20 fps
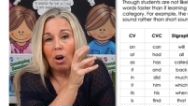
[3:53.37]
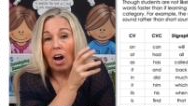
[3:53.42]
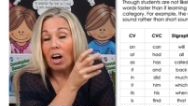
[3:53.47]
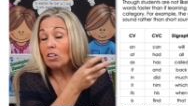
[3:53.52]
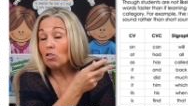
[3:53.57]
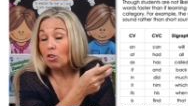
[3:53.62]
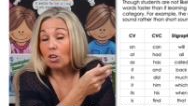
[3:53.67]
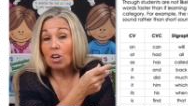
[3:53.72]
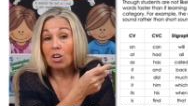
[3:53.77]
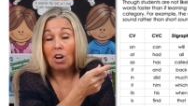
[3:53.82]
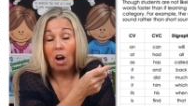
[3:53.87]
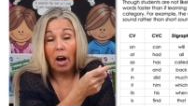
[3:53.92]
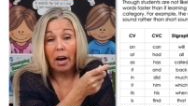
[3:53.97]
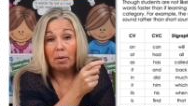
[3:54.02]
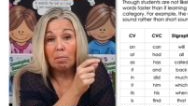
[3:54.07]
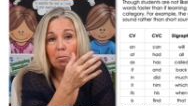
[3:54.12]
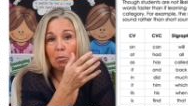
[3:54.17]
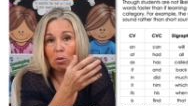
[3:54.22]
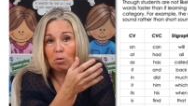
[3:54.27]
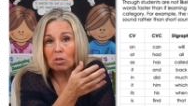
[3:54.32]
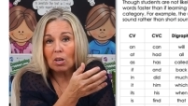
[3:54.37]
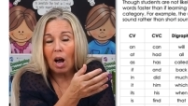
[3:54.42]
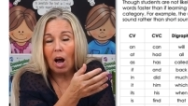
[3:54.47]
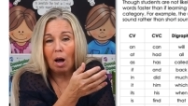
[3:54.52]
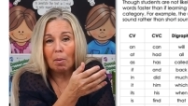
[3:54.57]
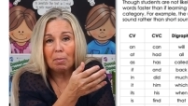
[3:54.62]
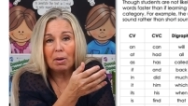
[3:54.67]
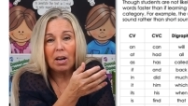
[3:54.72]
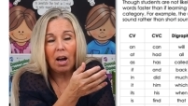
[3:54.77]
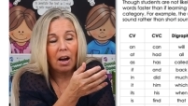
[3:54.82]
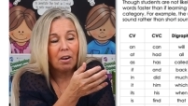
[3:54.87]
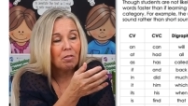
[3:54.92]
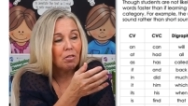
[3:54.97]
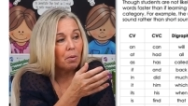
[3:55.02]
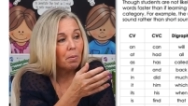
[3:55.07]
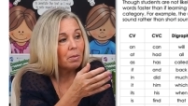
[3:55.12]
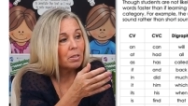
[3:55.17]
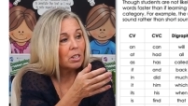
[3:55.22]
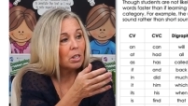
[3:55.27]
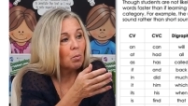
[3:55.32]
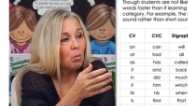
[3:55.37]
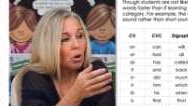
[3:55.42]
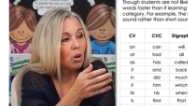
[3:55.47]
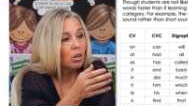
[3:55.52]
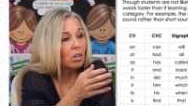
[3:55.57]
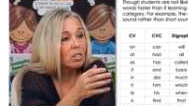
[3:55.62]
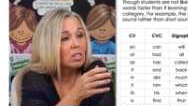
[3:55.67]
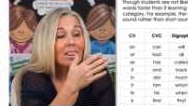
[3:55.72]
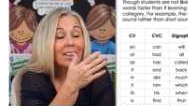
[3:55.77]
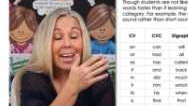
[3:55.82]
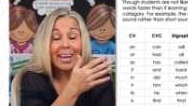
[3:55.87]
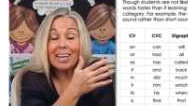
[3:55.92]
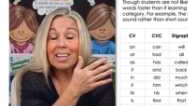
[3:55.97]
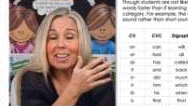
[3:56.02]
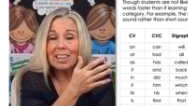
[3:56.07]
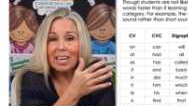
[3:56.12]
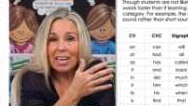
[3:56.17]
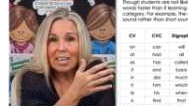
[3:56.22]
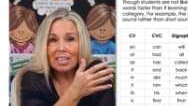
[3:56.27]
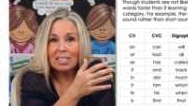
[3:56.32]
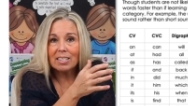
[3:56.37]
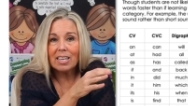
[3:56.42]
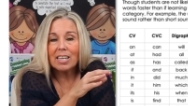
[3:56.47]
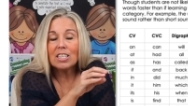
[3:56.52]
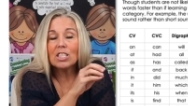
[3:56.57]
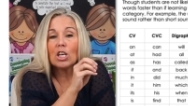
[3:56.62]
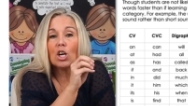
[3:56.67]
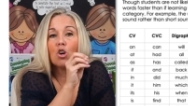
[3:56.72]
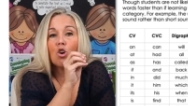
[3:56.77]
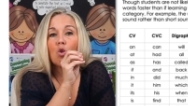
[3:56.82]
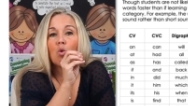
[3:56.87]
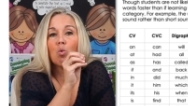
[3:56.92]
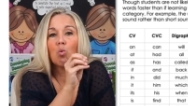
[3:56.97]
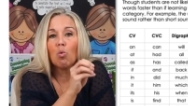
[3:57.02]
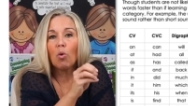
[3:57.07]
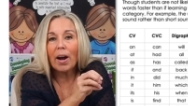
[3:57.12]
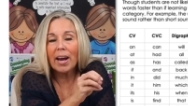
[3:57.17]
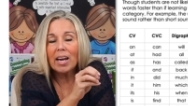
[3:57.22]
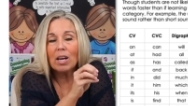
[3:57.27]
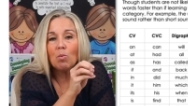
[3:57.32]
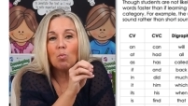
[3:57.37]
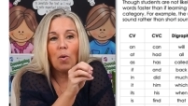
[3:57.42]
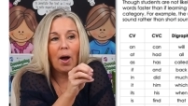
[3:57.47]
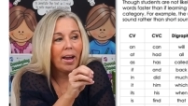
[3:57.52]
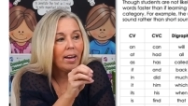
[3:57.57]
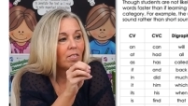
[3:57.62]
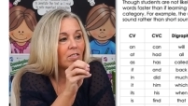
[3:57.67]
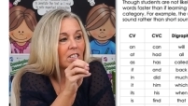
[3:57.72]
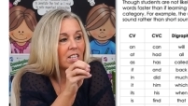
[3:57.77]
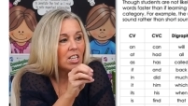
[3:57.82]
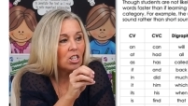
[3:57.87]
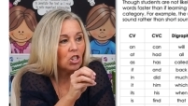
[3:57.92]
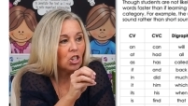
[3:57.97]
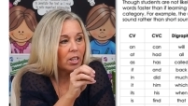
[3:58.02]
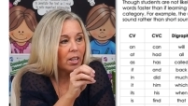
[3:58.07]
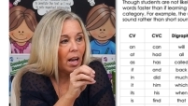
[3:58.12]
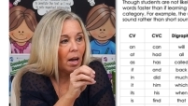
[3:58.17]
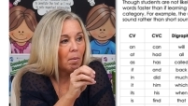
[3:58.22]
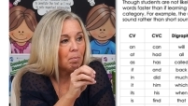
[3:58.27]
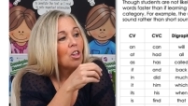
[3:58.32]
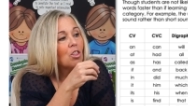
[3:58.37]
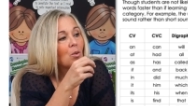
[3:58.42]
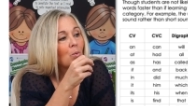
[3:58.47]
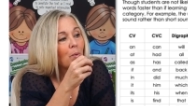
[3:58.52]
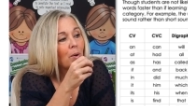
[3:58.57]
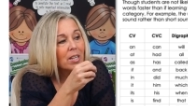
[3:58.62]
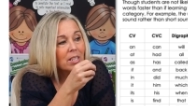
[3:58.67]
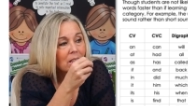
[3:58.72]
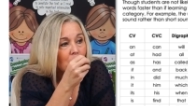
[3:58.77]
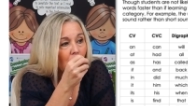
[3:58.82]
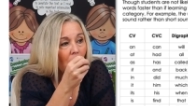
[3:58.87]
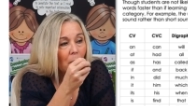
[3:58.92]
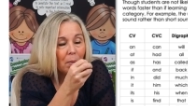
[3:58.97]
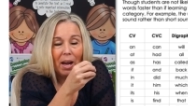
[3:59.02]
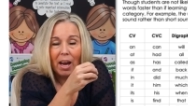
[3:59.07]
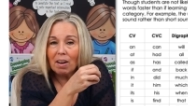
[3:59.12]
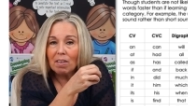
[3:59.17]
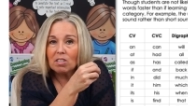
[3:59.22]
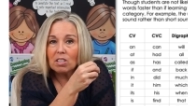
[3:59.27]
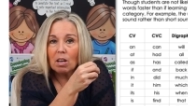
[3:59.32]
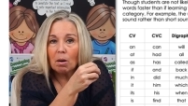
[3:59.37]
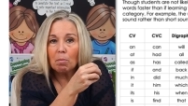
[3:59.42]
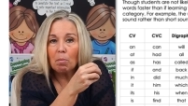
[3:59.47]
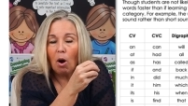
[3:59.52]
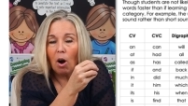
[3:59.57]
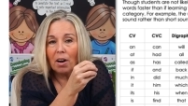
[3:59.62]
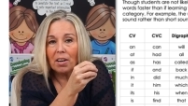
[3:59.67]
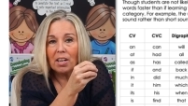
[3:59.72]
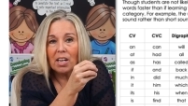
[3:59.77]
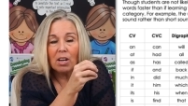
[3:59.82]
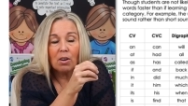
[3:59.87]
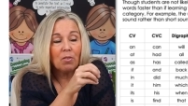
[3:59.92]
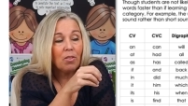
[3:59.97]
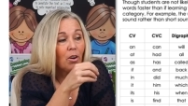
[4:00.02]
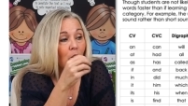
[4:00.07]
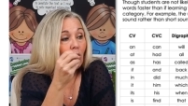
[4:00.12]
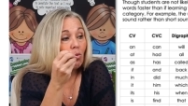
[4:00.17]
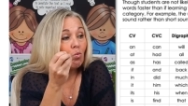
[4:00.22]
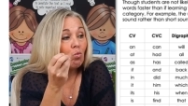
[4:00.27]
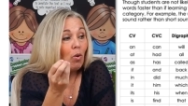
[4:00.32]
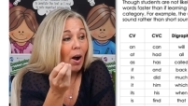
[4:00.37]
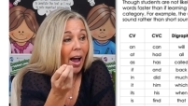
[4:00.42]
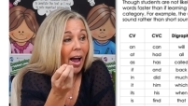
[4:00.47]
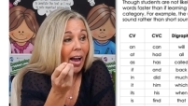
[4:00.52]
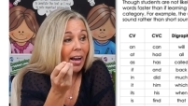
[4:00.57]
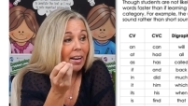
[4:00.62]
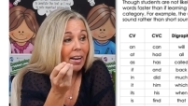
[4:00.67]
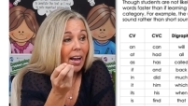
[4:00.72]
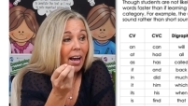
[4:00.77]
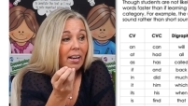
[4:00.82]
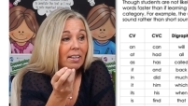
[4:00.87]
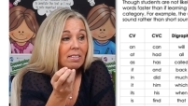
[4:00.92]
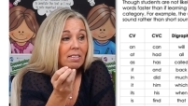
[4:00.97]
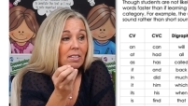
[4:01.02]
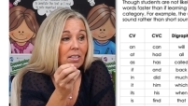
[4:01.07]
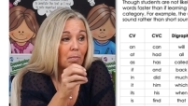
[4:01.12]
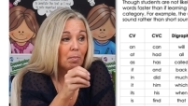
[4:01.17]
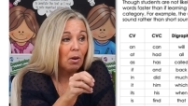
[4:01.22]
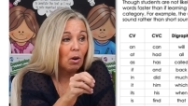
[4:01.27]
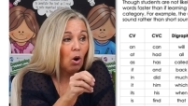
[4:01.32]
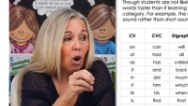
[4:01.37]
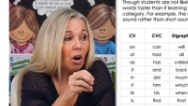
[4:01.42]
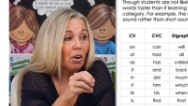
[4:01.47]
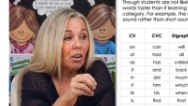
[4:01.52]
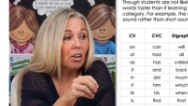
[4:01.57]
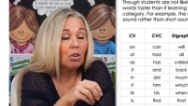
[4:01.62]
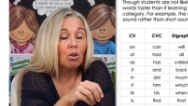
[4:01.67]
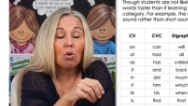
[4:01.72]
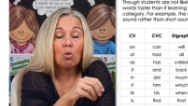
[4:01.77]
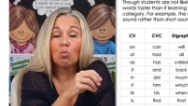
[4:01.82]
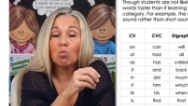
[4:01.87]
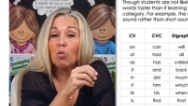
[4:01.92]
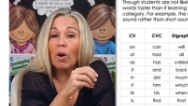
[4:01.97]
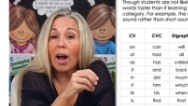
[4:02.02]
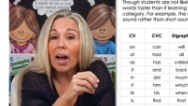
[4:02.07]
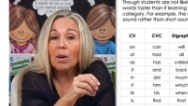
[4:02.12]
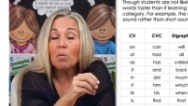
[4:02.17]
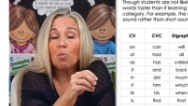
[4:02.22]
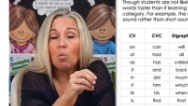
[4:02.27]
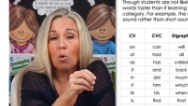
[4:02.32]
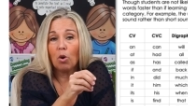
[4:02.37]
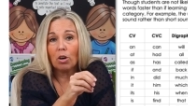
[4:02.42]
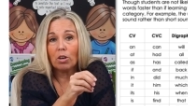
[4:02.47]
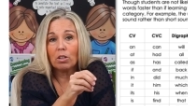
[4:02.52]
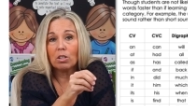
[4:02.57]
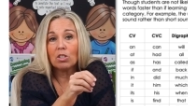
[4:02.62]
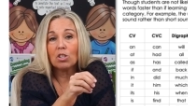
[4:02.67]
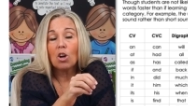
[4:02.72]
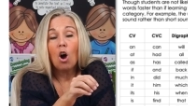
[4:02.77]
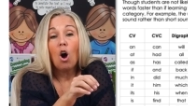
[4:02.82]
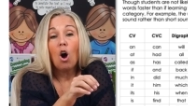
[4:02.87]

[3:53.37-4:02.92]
109 most common high-frequency words like this is a great way of teaching them. The reason why we have some on here that are red and some that aren't, red words